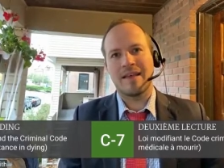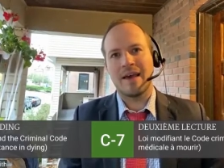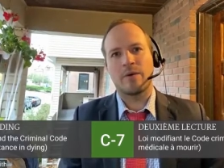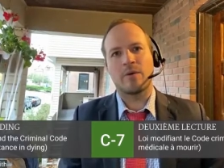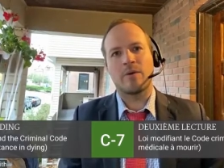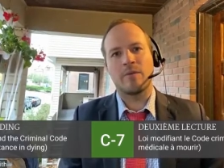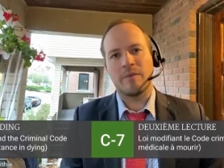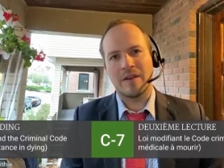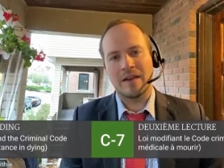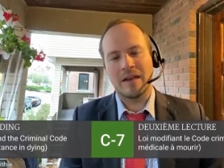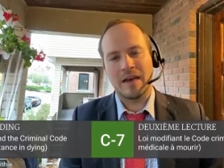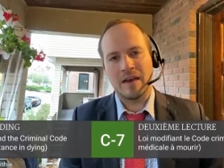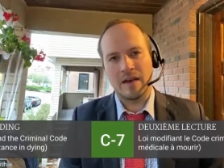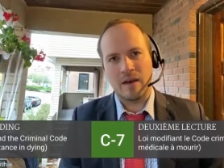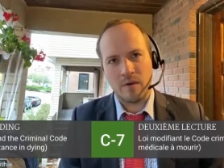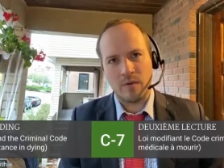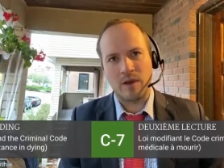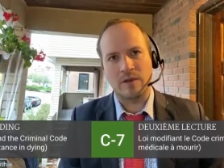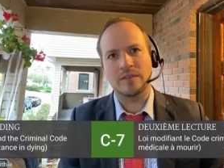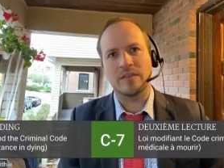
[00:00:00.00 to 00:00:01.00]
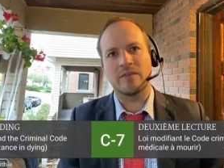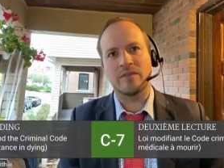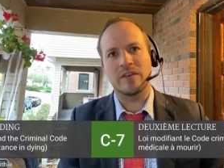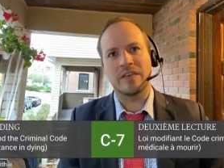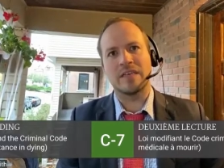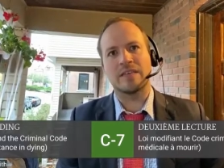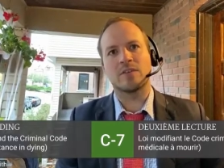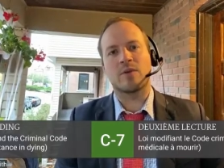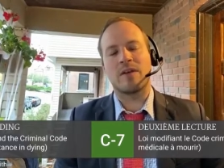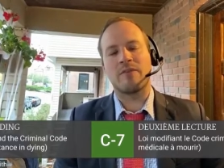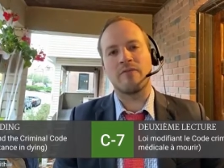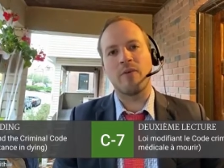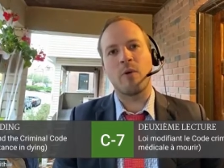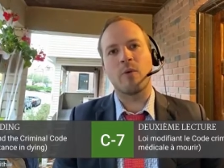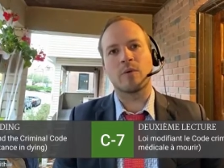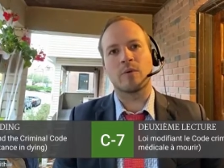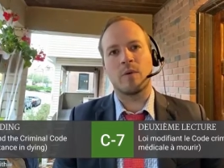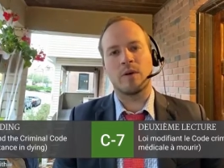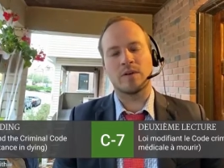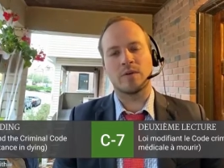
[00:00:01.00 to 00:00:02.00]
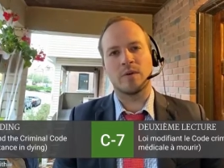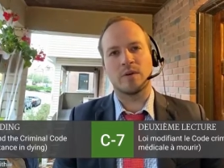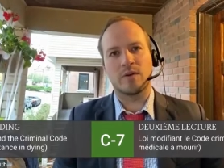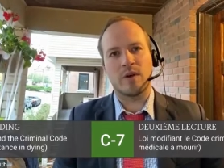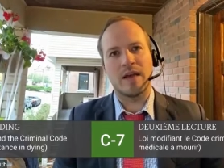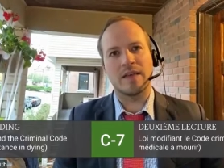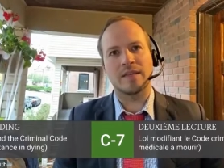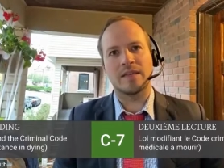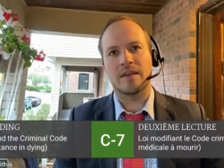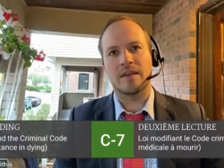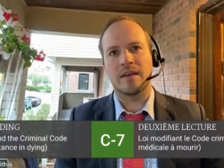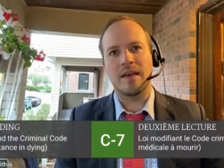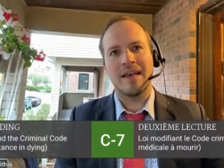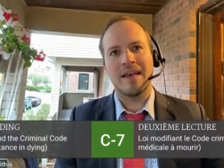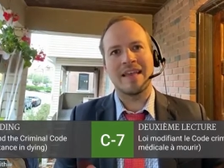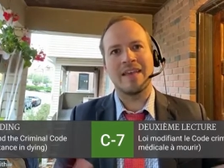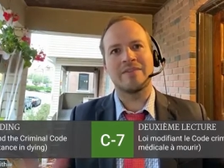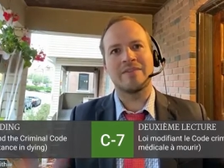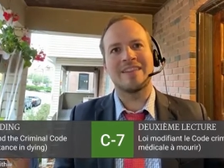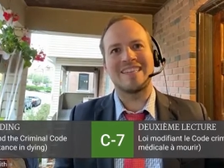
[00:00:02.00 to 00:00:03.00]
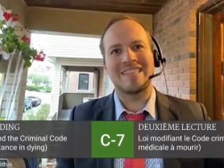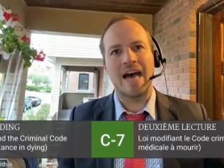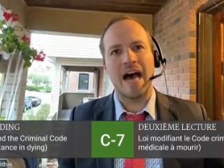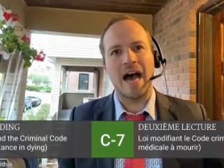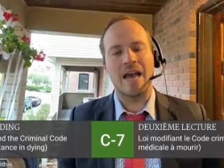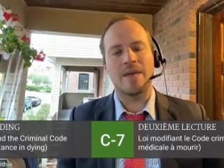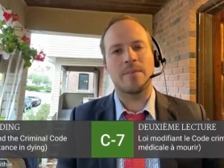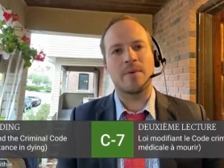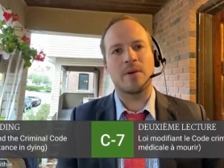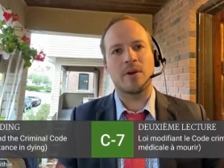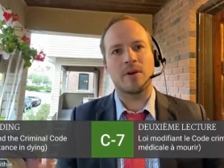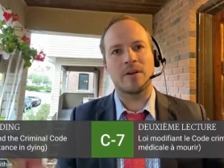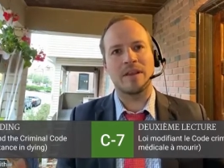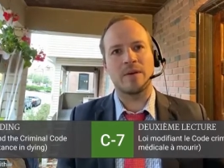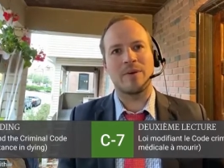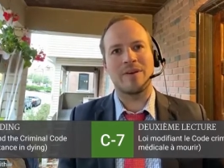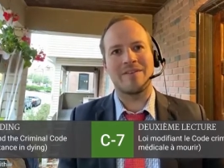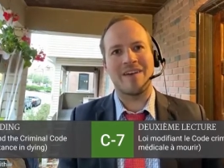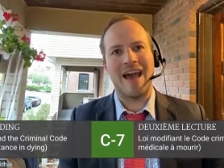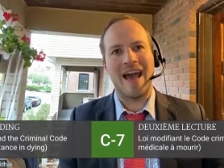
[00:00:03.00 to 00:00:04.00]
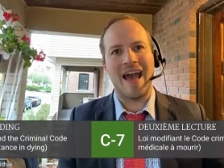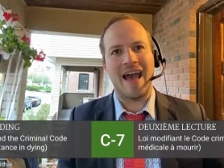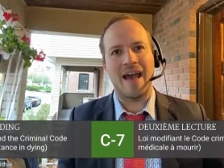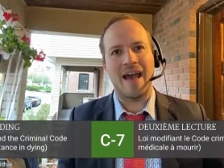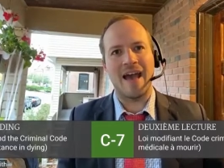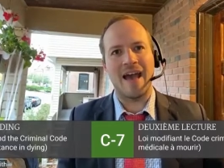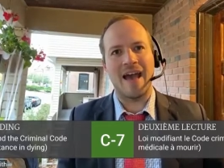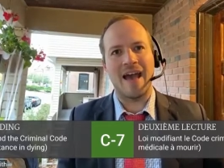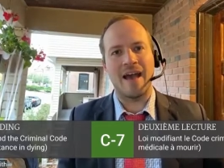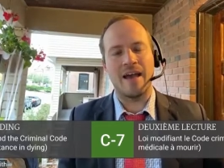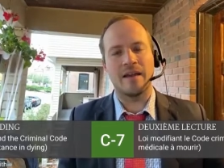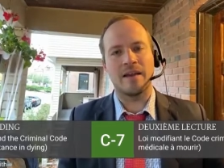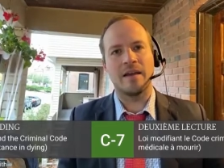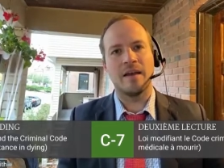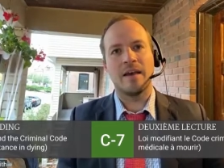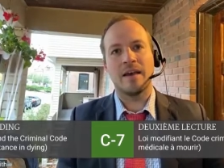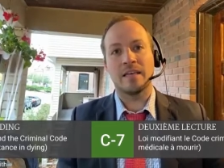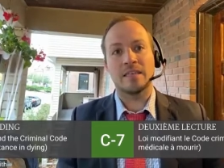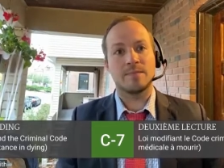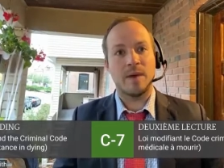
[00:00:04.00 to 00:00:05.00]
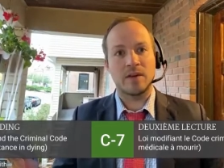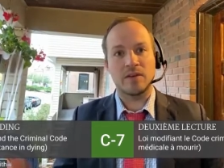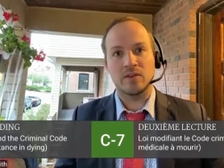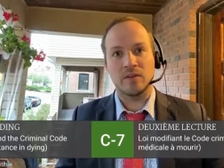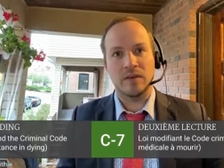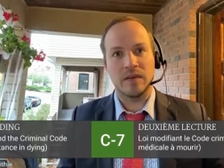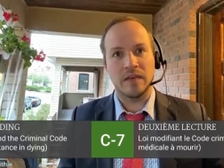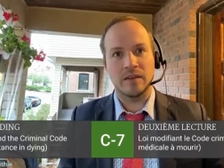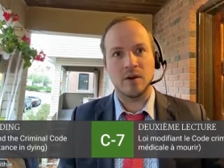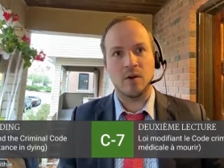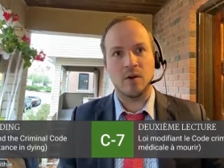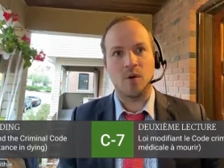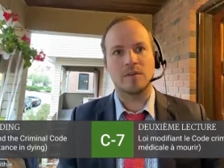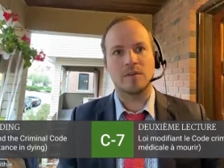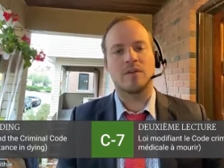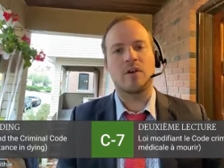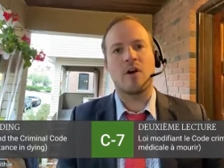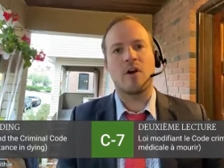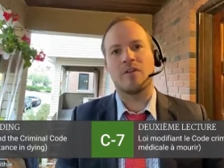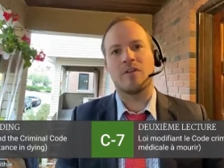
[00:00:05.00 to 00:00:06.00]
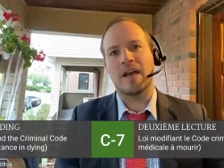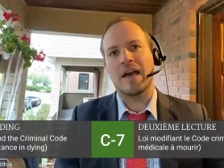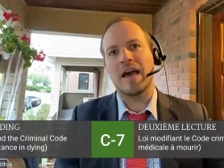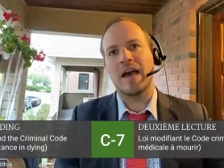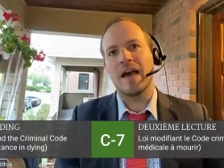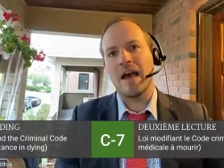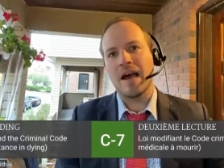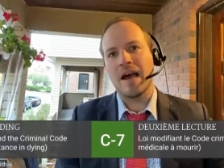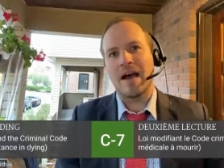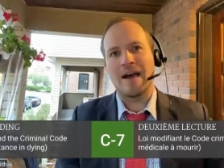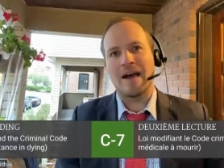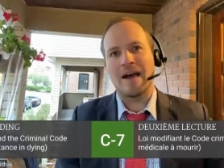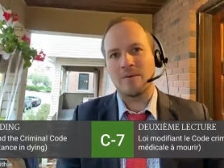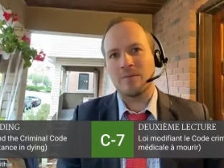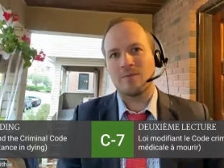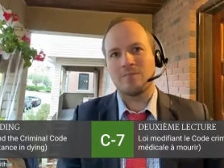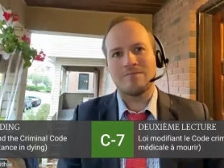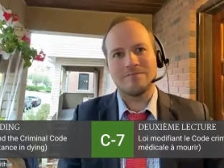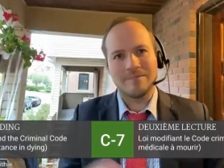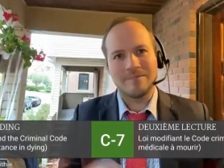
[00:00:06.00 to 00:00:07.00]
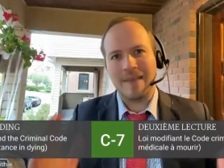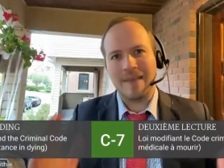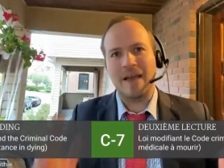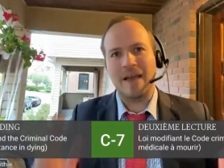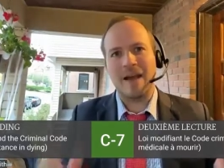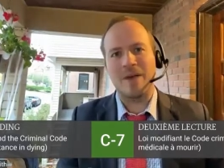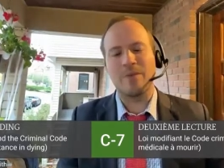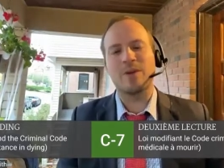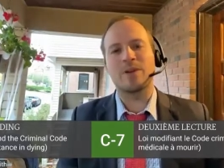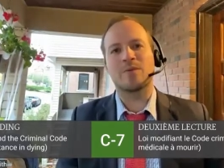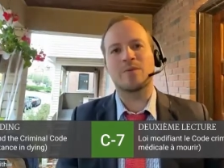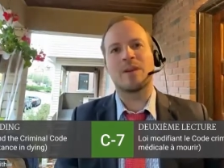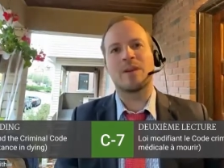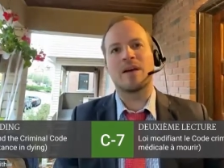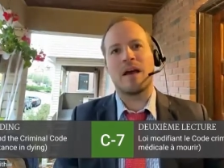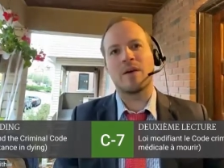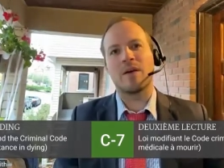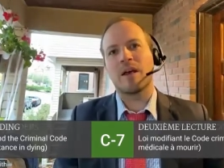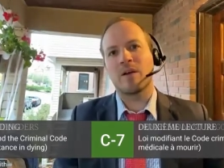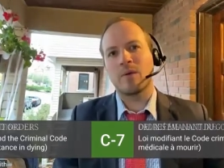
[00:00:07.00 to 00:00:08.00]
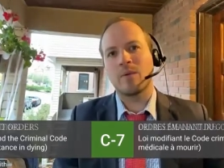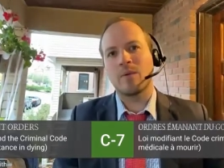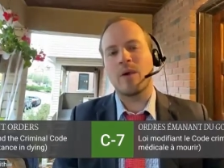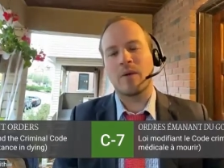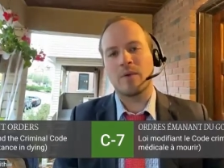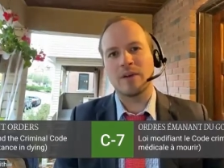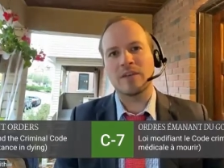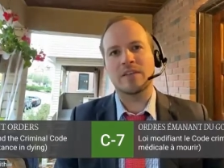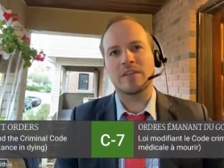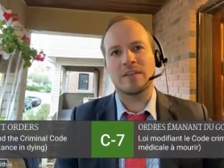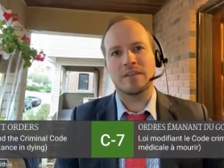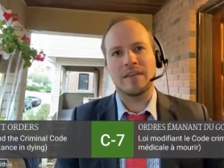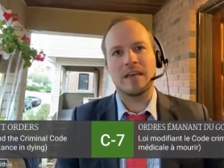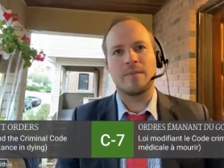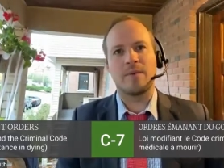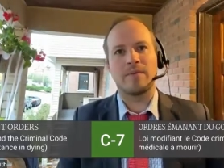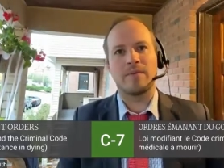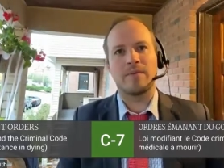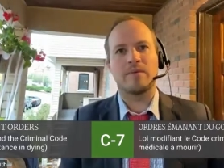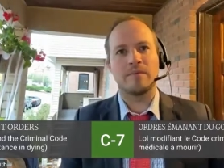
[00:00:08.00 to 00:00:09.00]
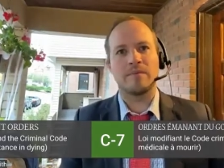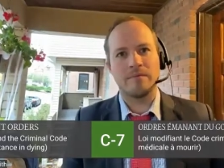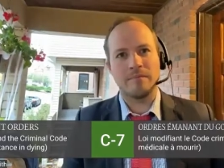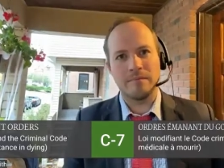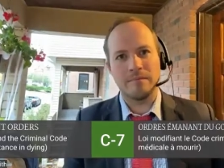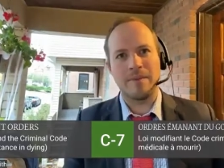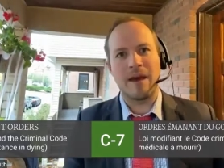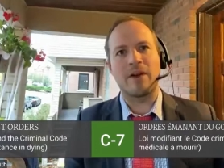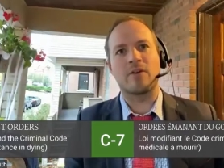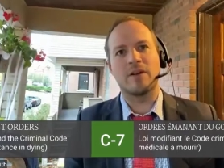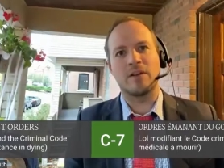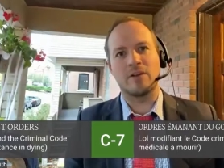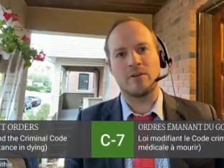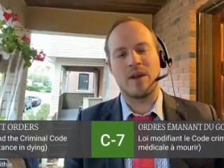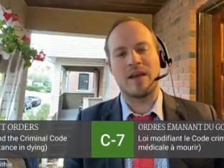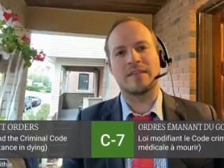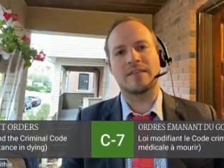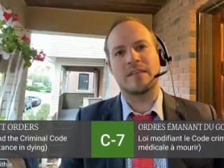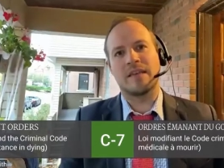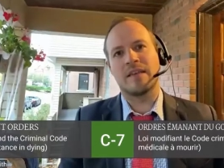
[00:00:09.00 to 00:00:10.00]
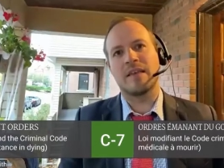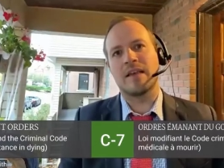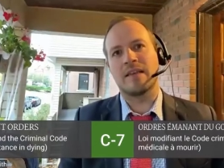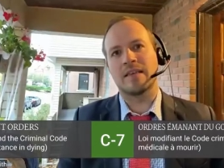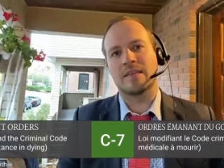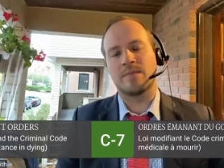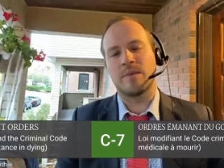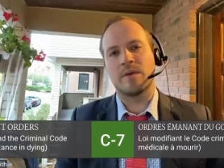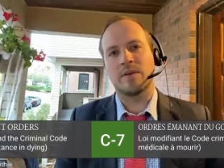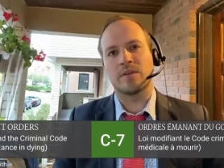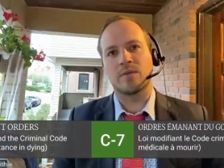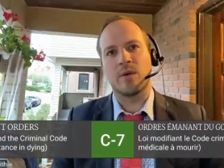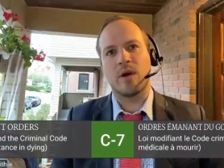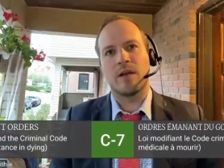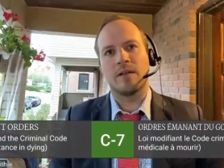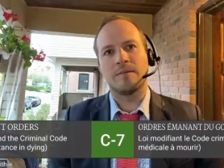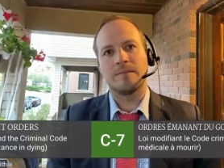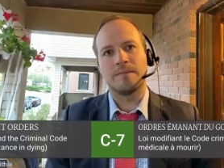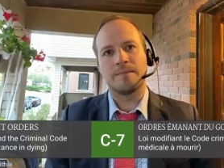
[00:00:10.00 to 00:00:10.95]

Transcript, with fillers: That would have been a, a relatively straightforward one to address. And given the time period that we've had, especially in the course of COVID, uh, I, I wish we I, I, wish this had been better addressed in, in this bill as well.